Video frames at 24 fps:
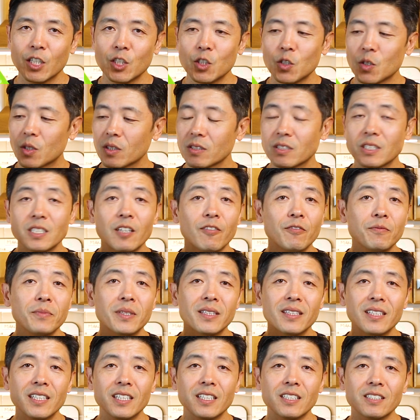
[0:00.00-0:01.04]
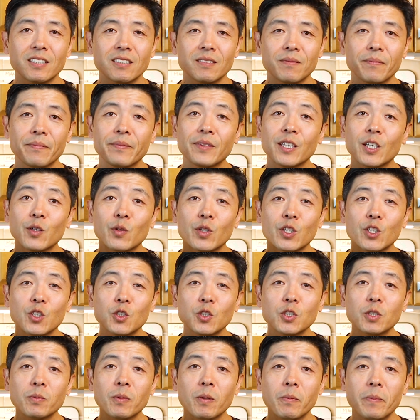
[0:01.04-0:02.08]
You can stuff them in these. They're
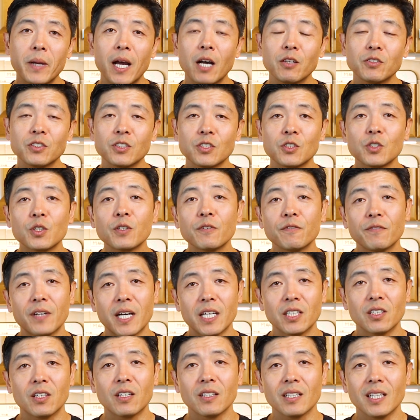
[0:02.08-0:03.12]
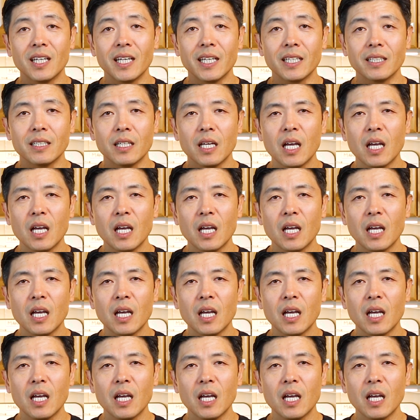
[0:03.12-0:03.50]
reusable pouches you can find online.